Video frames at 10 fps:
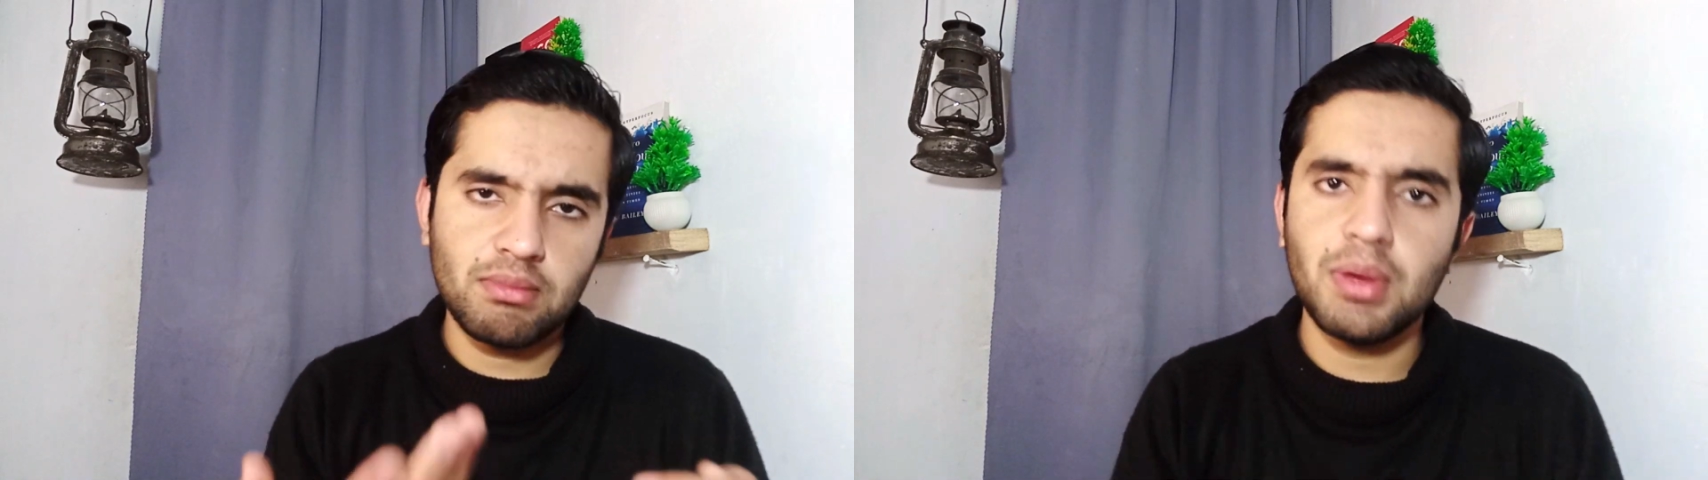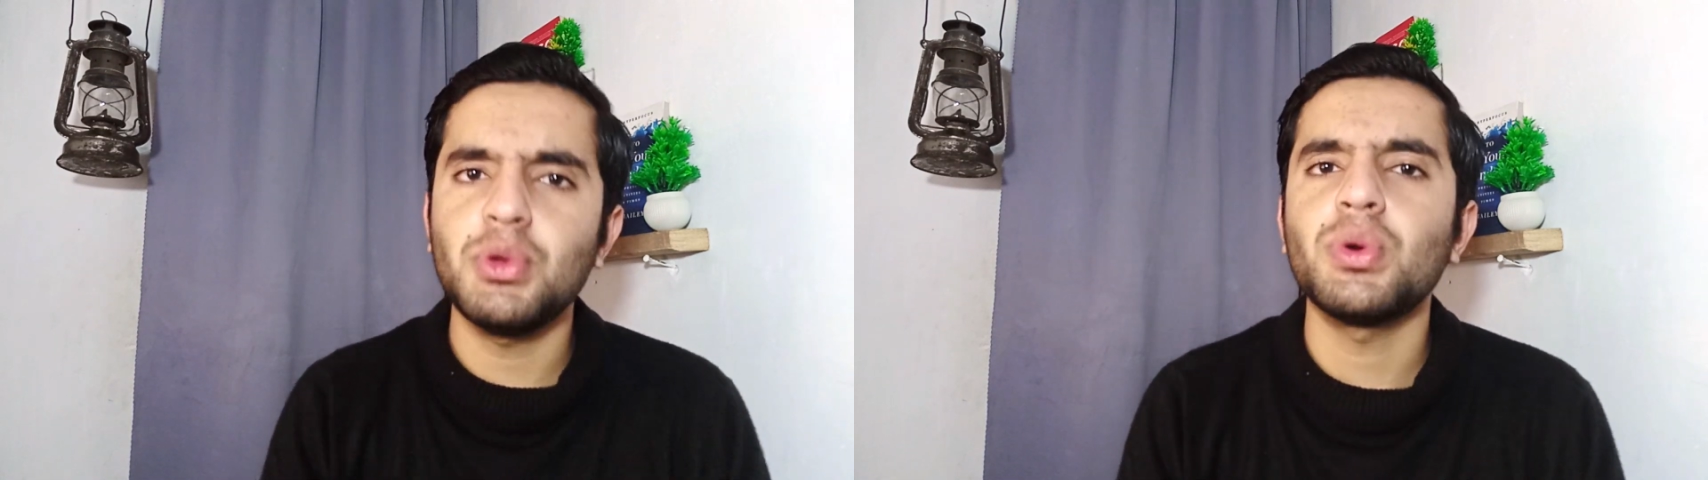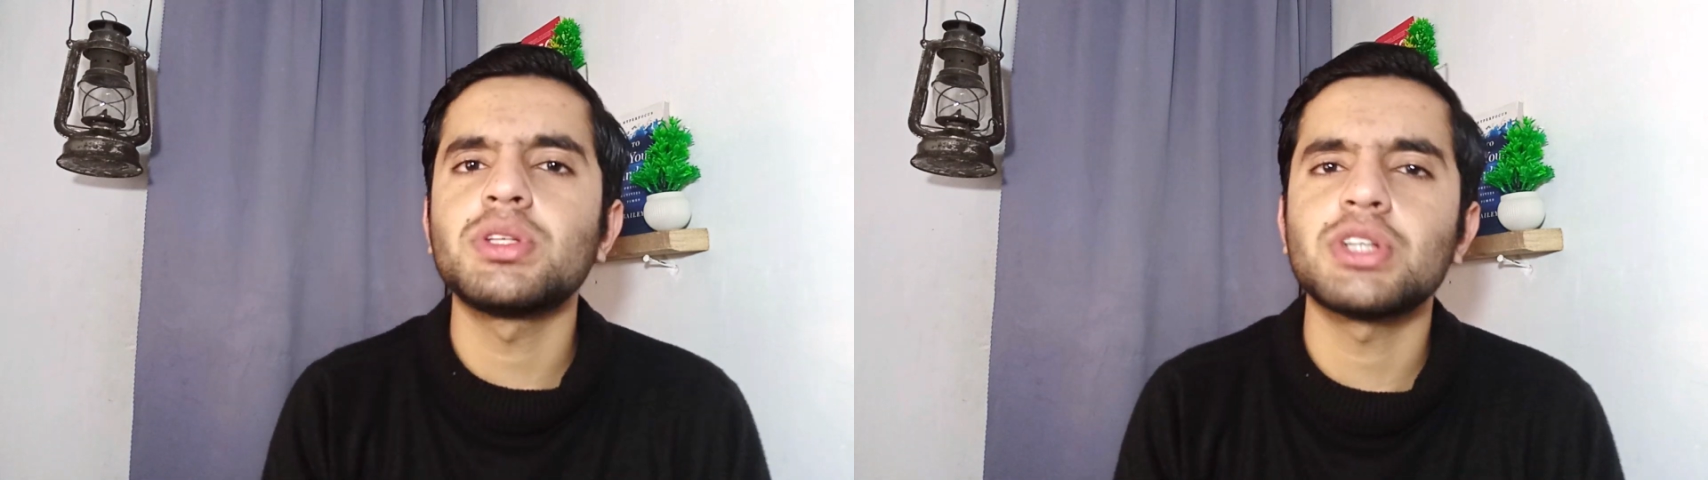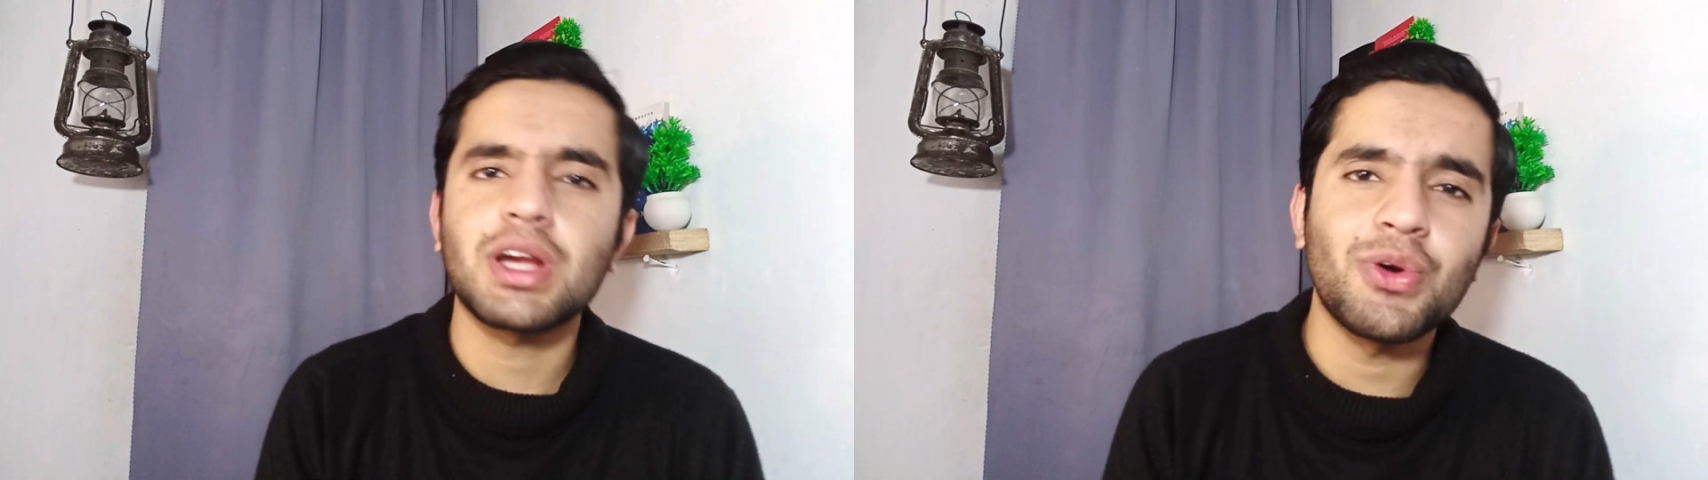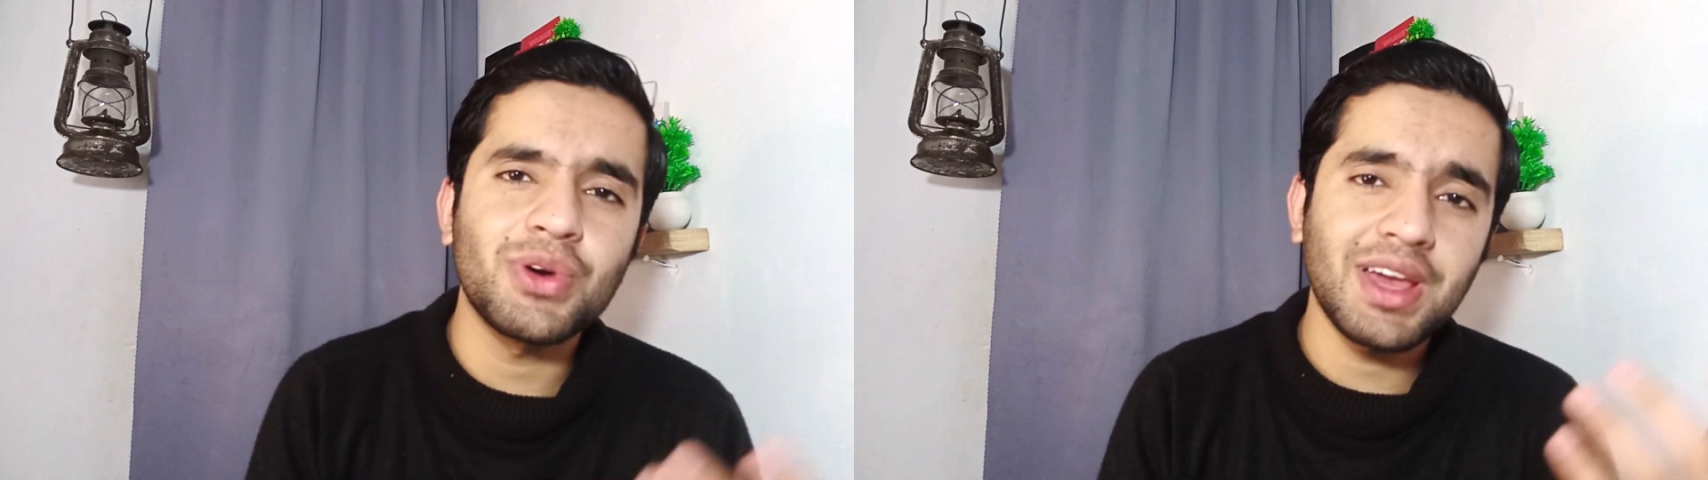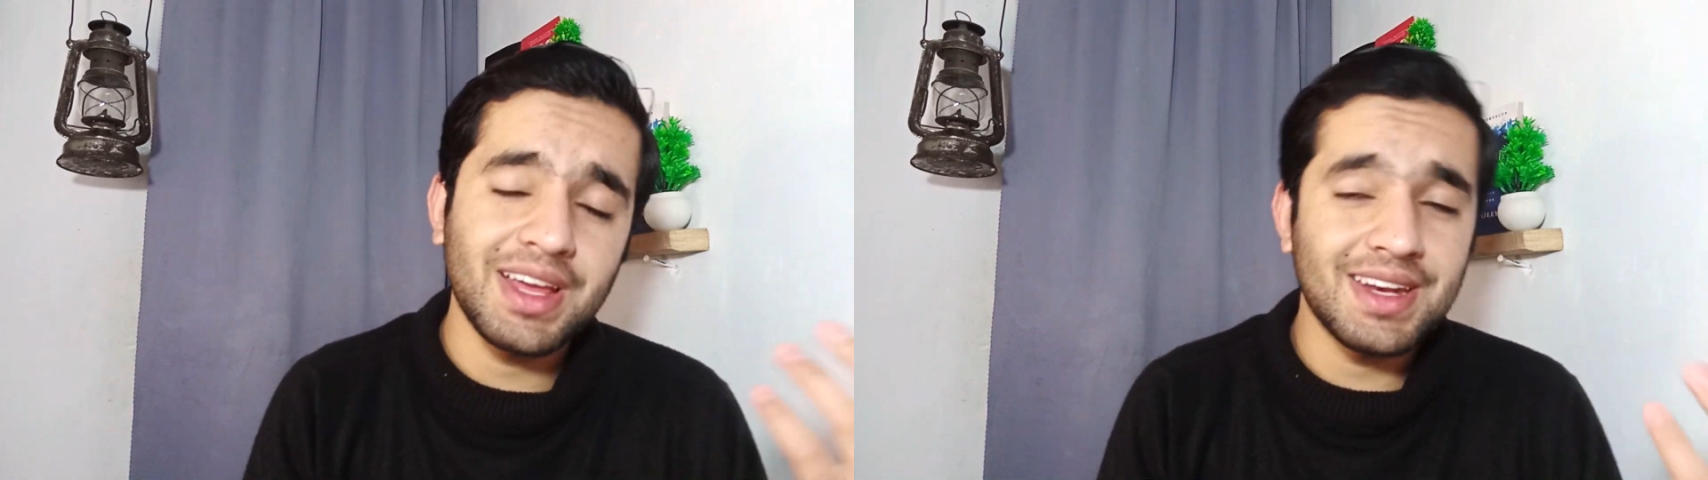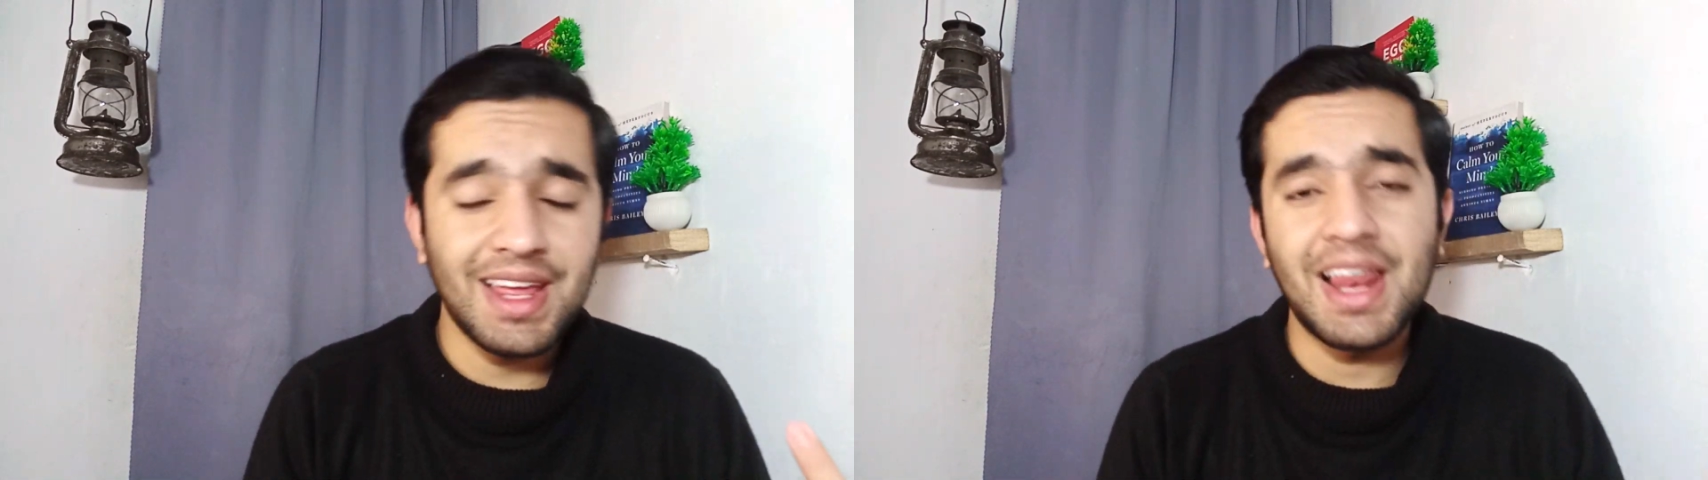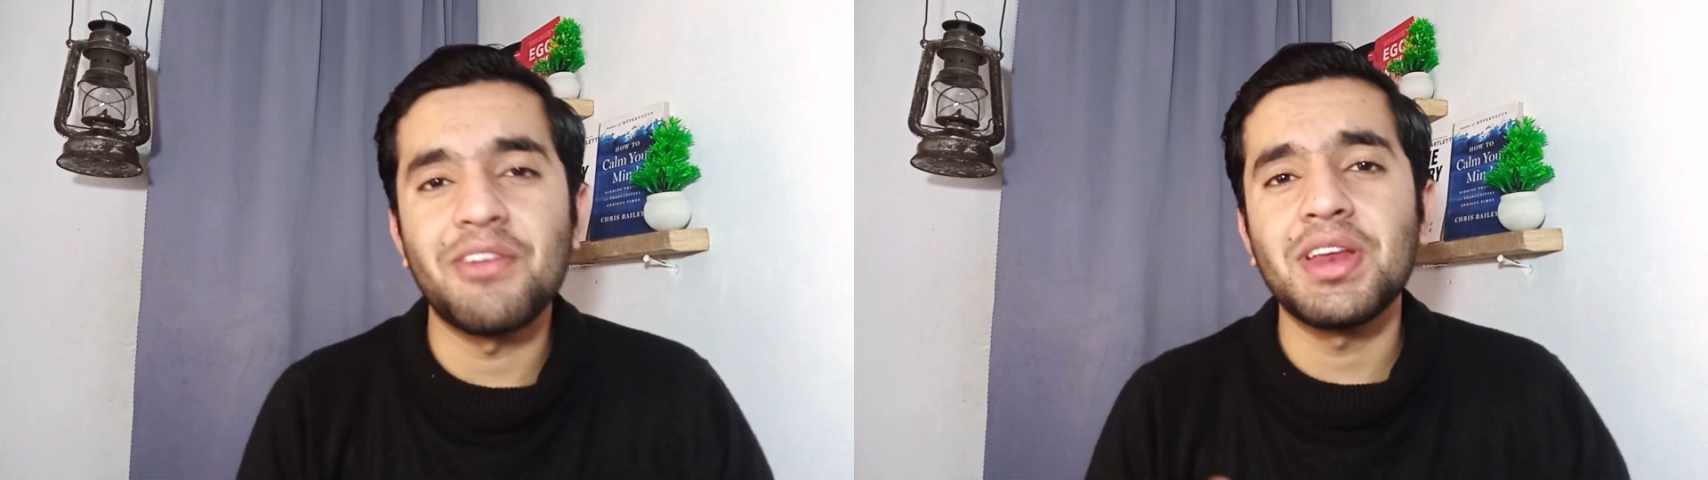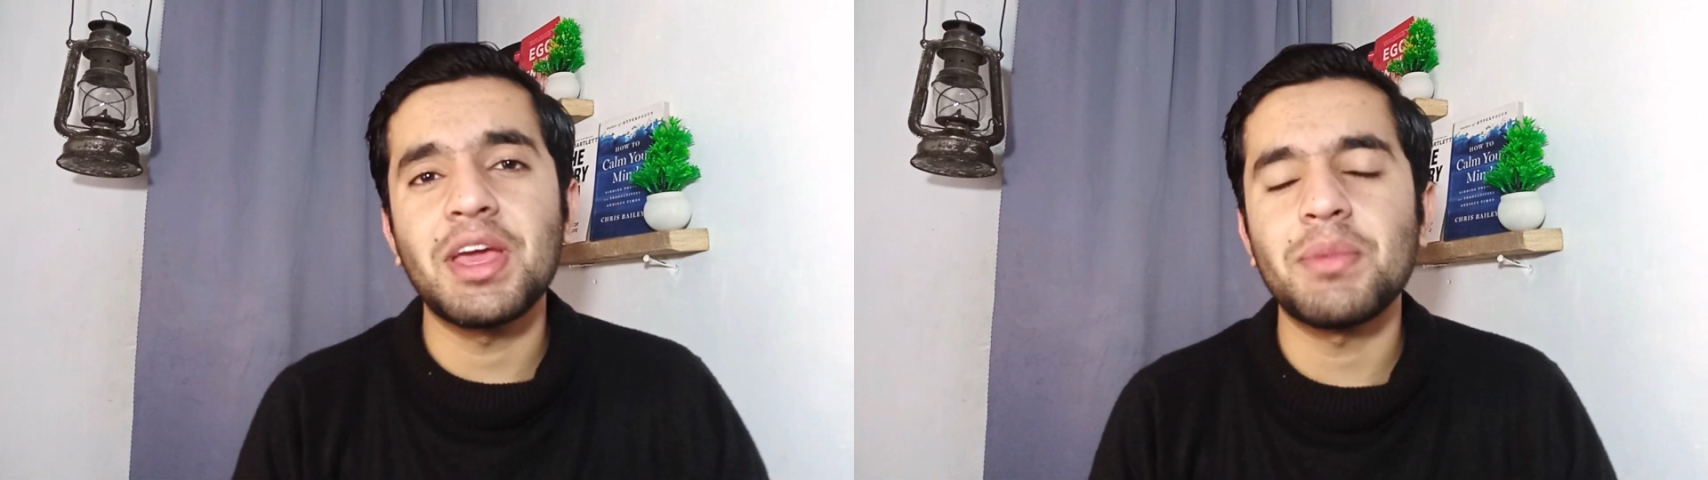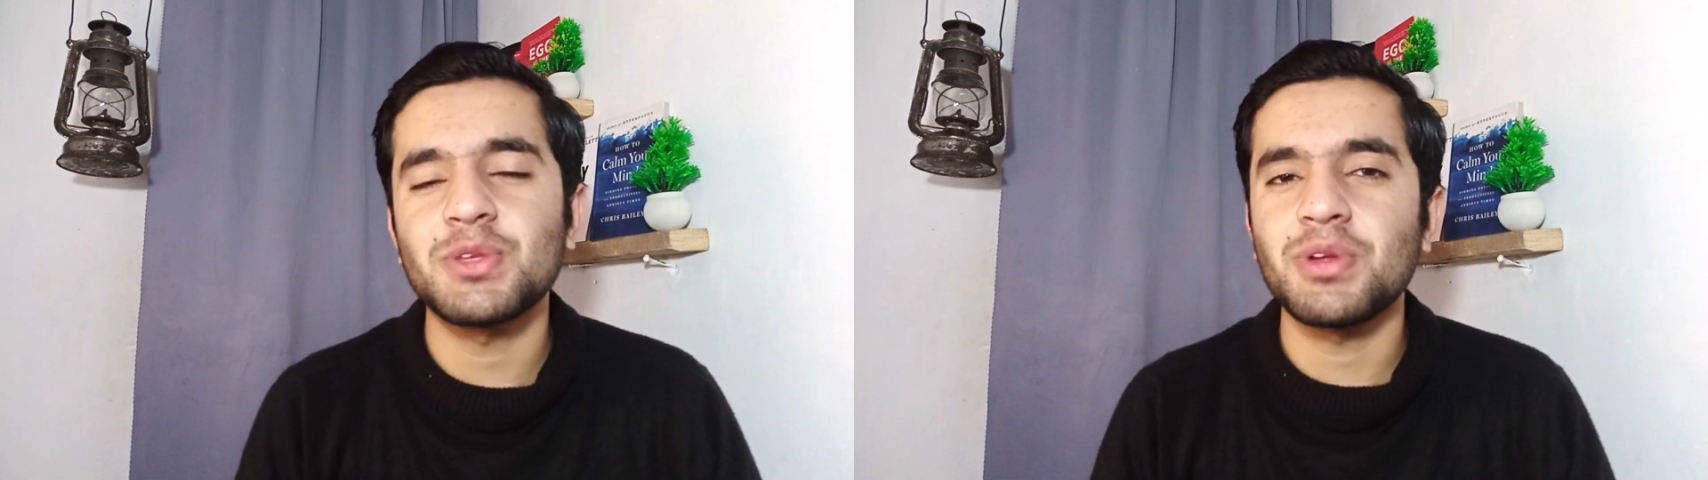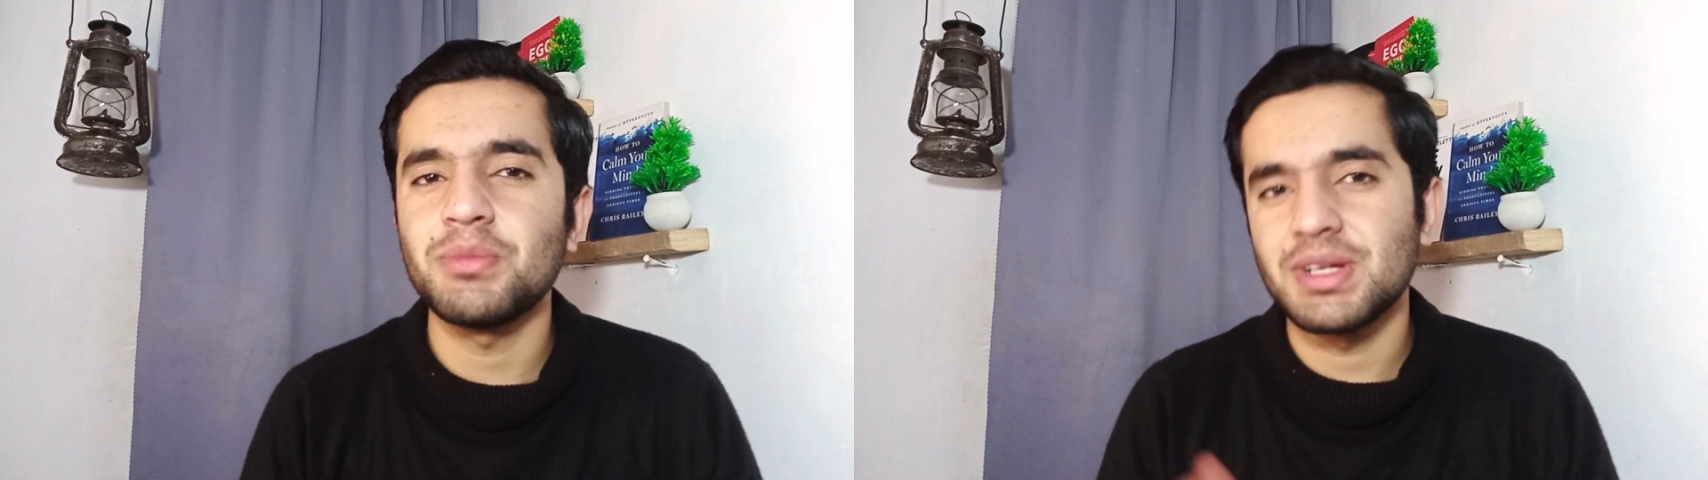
Maybe you can check out at 11 a.m as well,